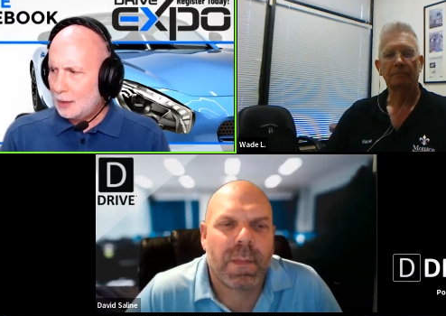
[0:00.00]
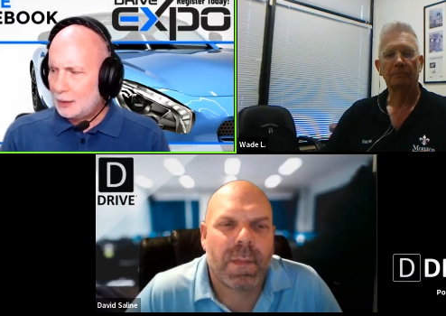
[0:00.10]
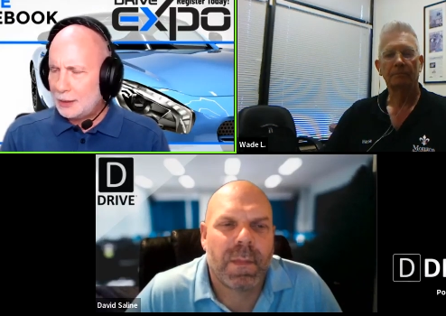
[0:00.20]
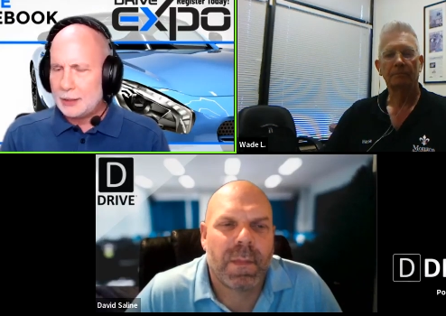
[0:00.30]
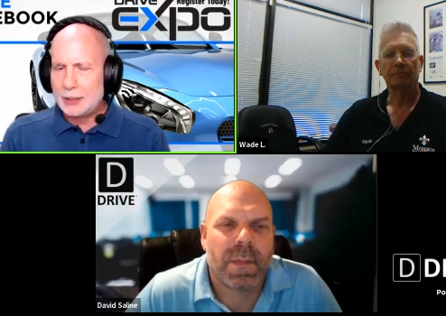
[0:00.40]

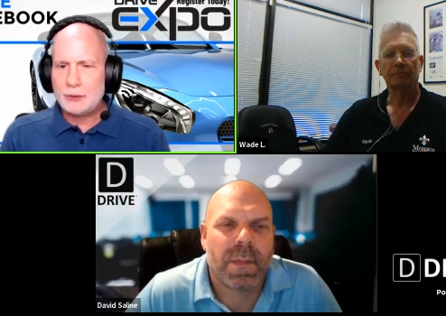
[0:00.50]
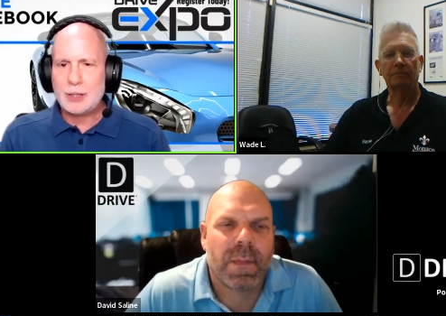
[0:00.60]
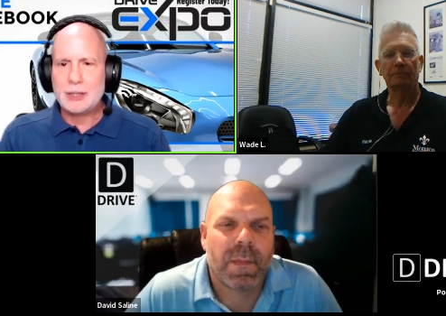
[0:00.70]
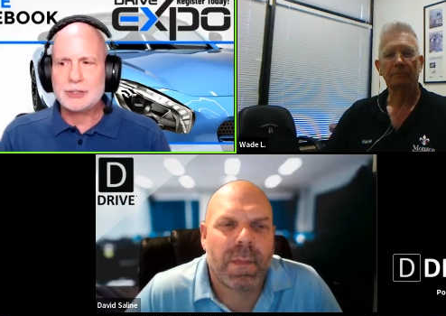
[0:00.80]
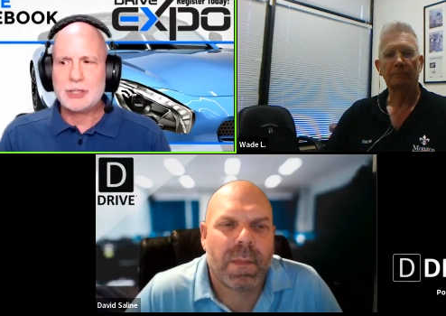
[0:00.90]
Speaker 1: I, I know a
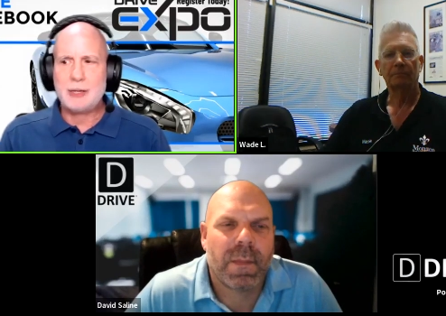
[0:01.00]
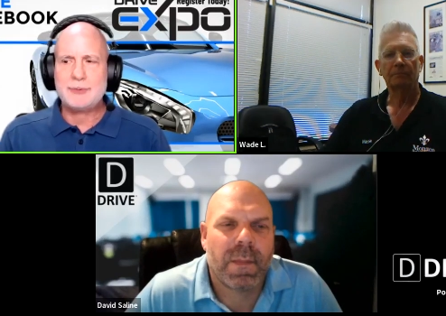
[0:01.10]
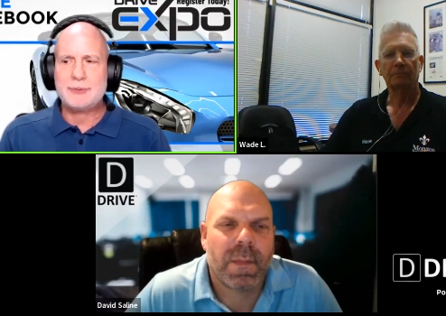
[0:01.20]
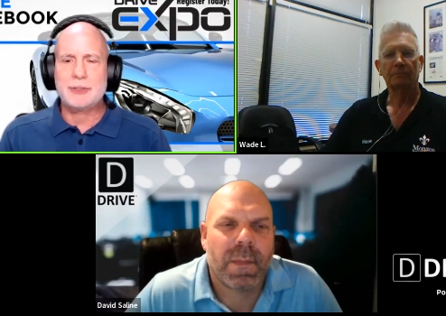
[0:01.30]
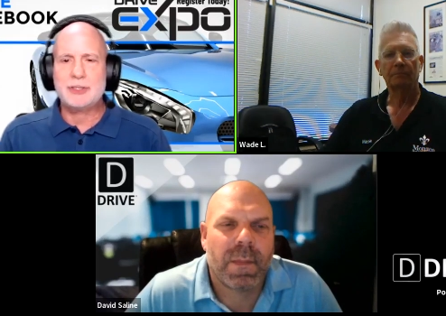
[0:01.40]
lot of shops
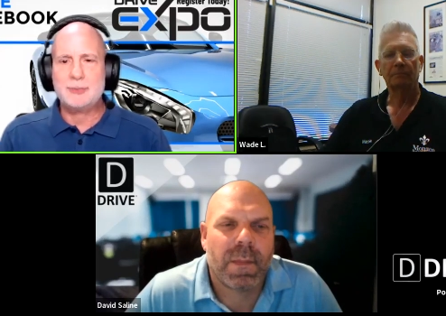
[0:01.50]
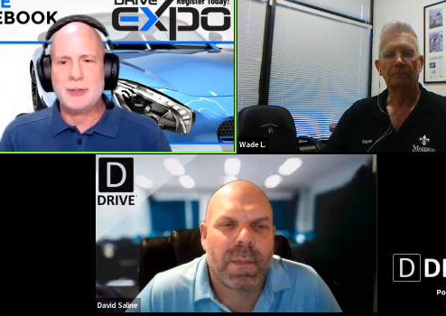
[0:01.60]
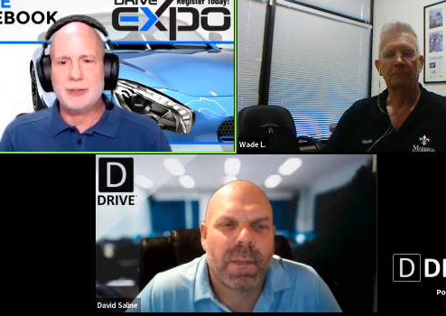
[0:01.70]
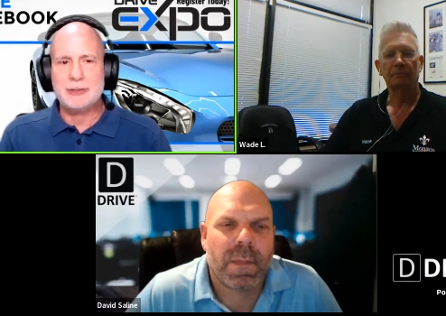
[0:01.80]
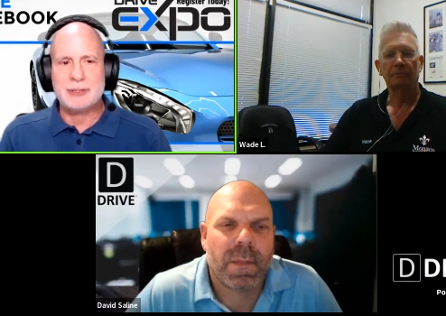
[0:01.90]
are
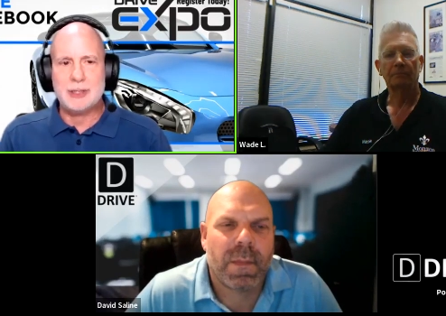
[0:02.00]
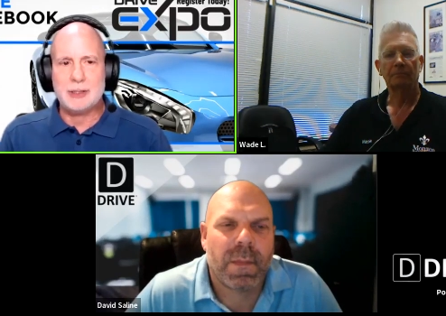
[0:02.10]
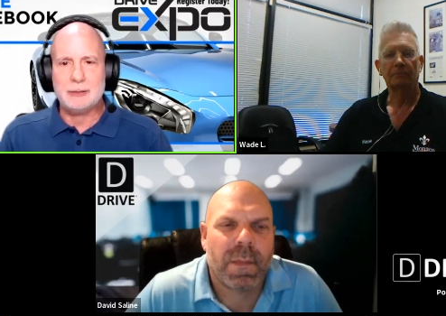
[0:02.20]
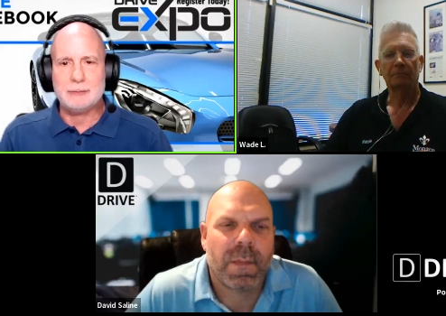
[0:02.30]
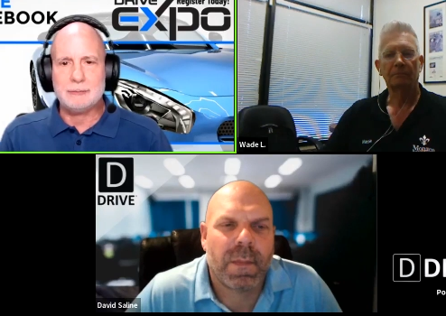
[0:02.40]

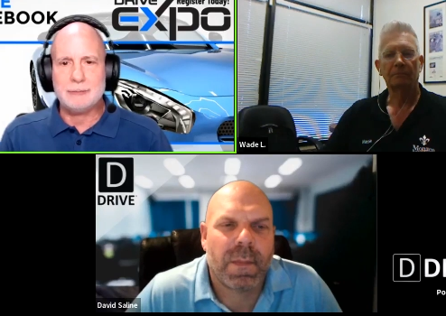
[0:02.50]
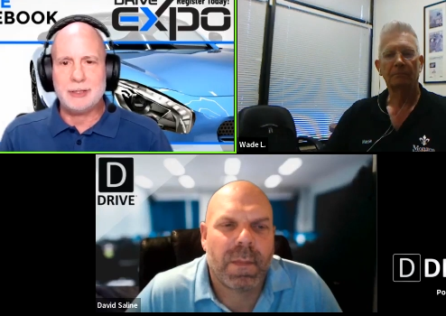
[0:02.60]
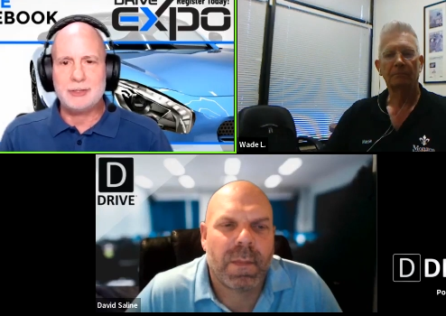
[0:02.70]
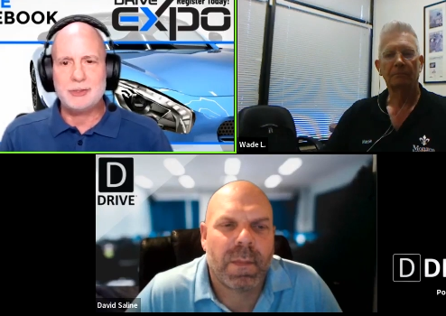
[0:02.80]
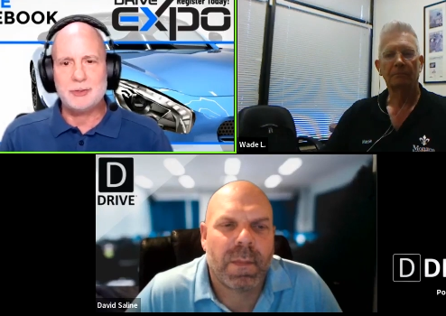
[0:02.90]
experiencing
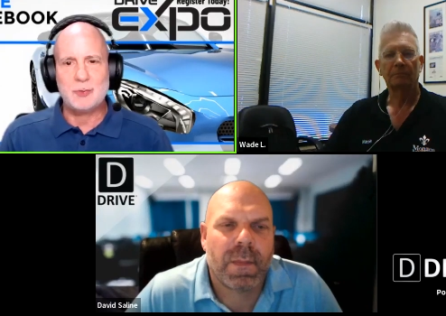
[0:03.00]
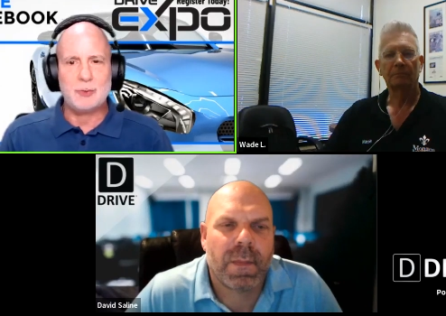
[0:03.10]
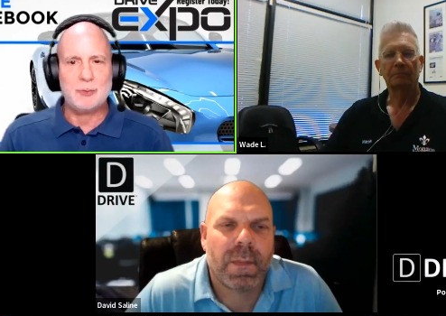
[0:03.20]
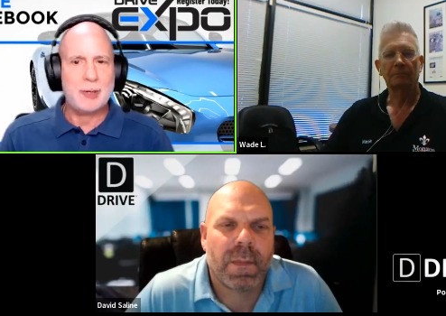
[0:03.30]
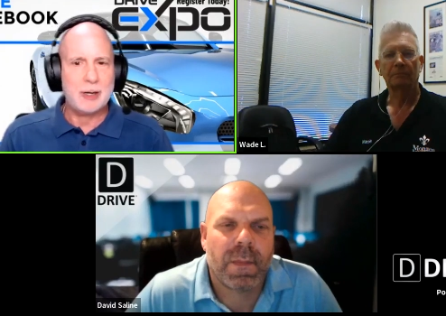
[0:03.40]
issues
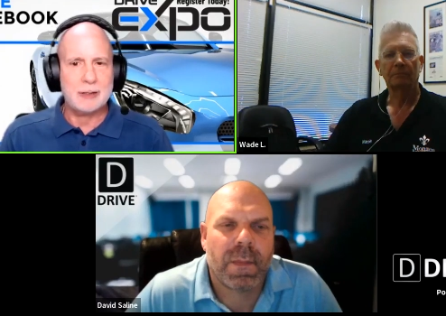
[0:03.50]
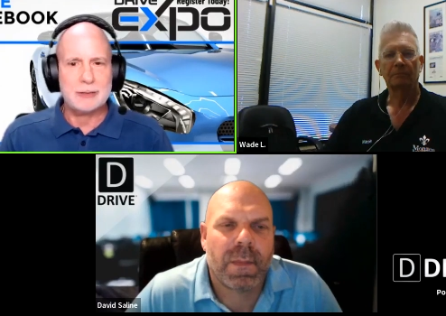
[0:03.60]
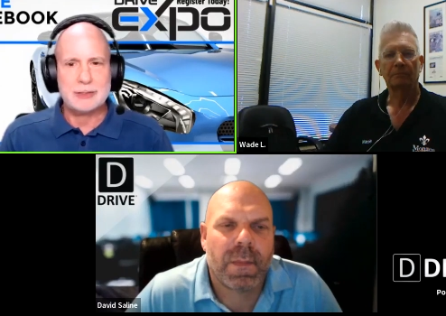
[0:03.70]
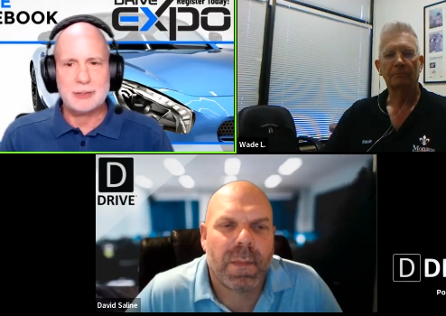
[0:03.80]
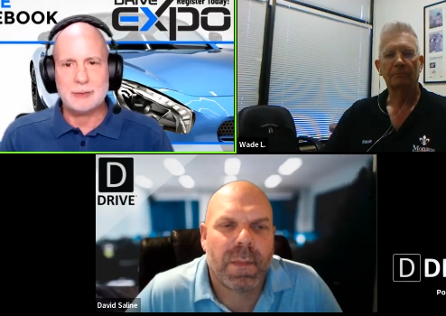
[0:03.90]
with
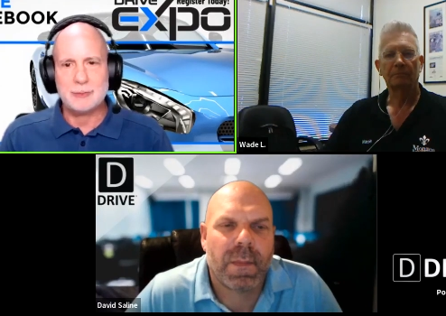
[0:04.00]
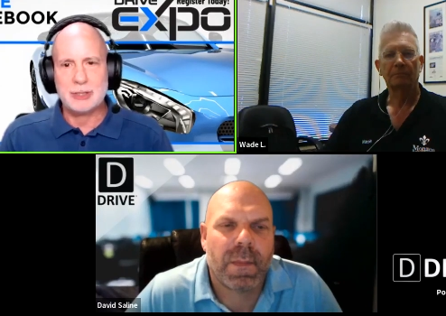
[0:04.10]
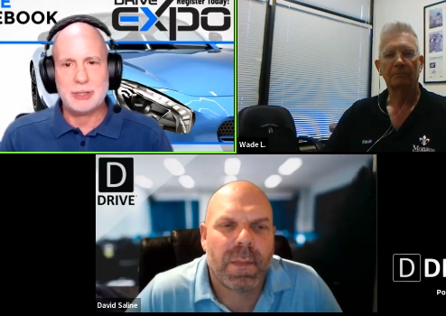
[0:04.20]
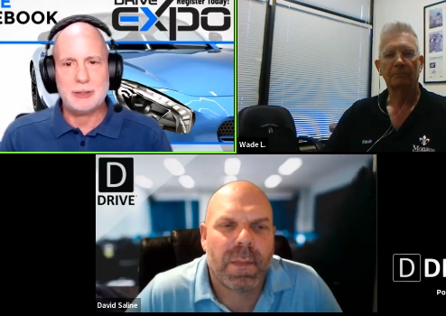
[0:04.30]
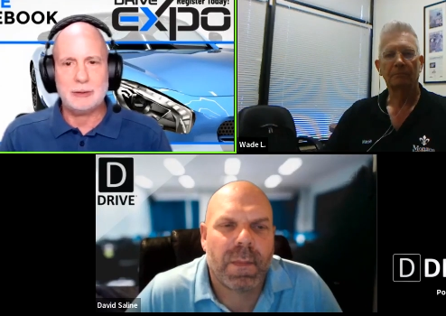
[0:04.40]
parts, and
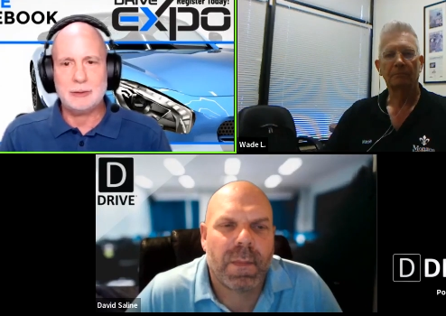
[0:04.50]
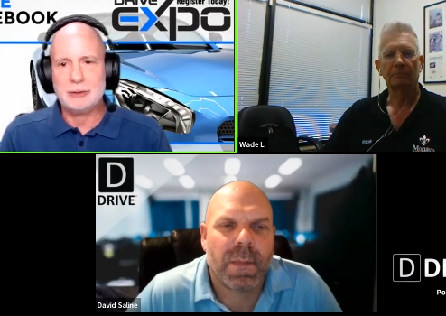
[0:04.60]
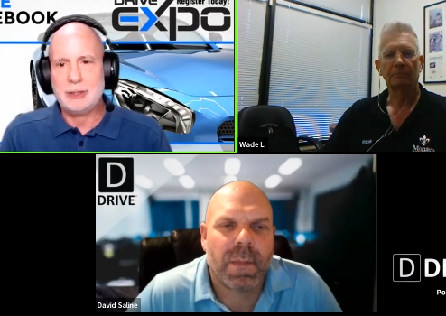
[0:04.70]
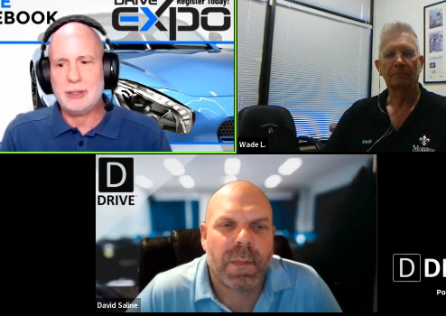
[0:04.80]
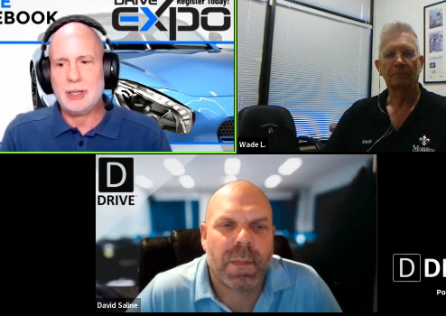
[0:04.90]

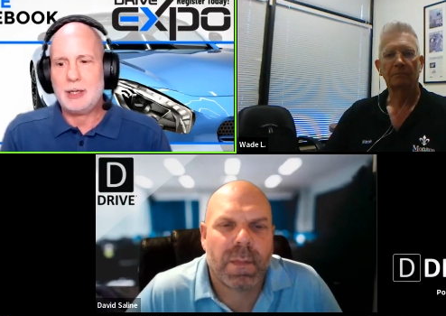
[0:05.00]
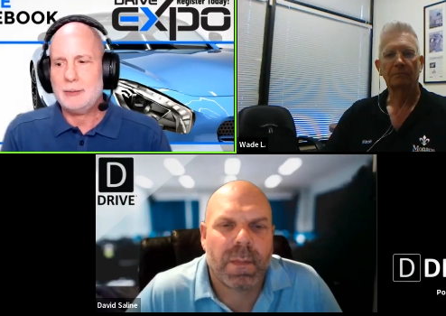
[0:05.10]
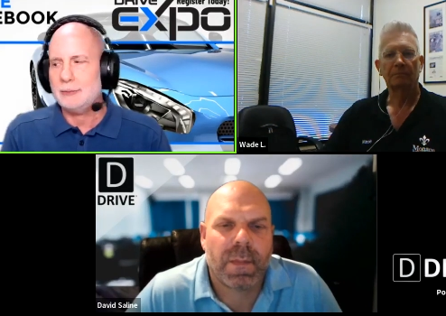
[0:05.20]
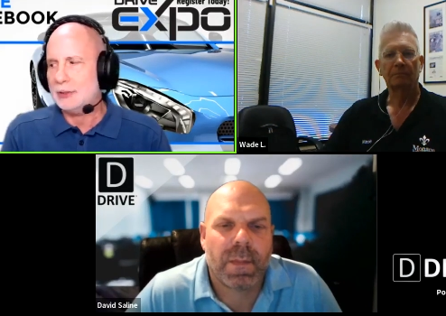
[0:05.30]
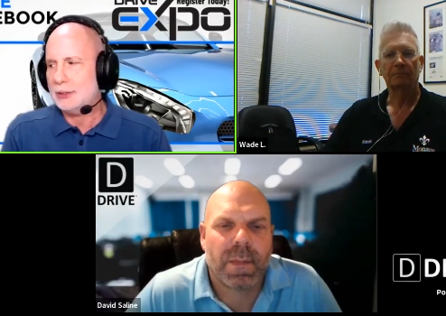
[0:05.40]
particularly
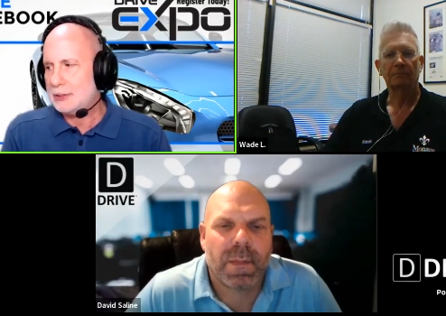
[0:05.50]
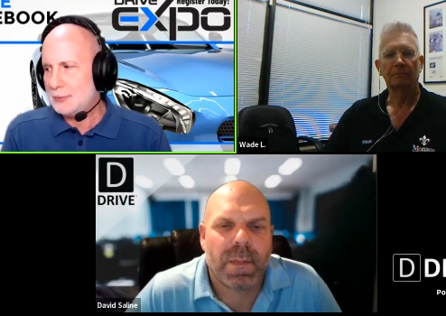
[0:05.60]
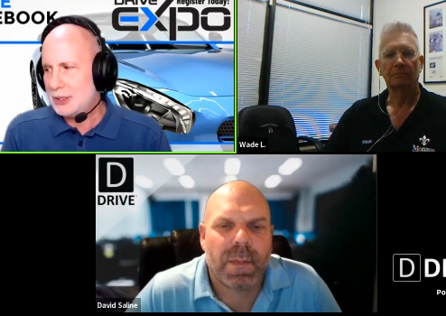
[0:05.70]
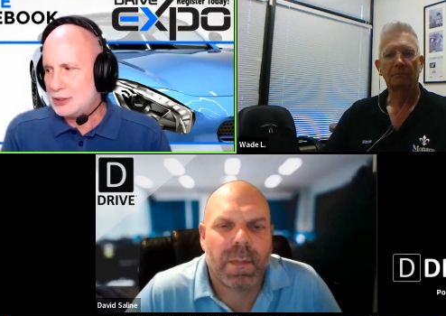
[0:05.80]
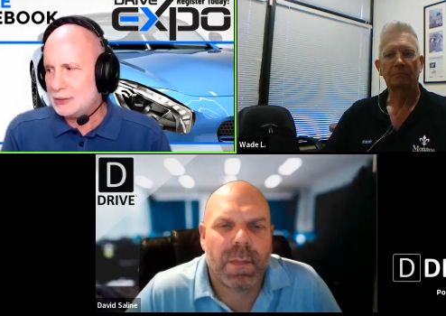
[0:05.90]
um, Lynn
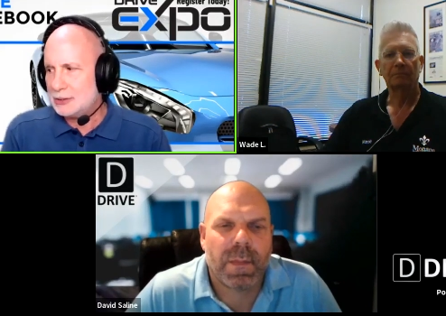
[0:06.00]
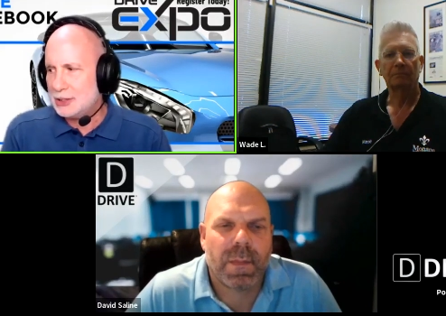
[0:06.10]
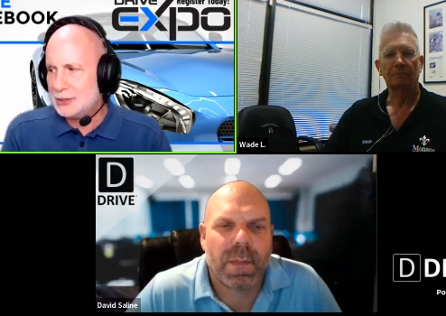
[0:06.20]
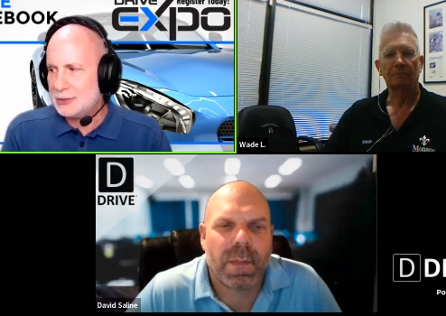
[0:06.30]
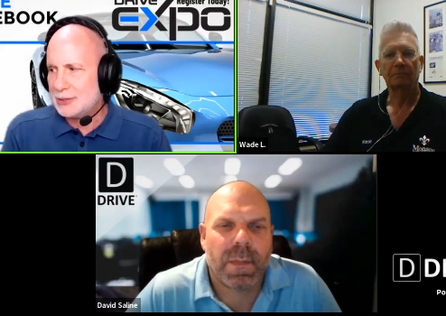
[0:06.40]
mentioned
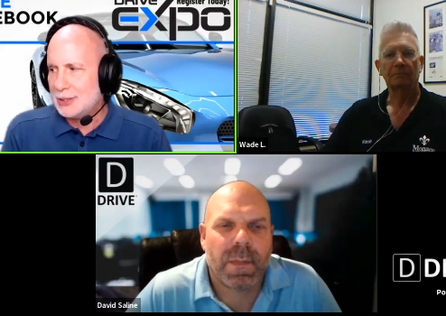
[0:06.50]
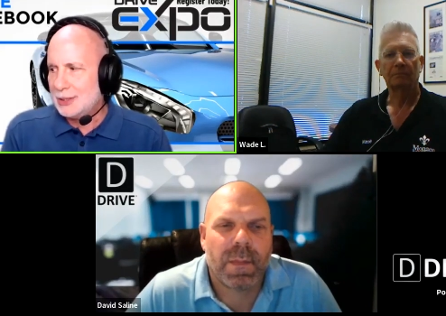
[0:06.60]
she's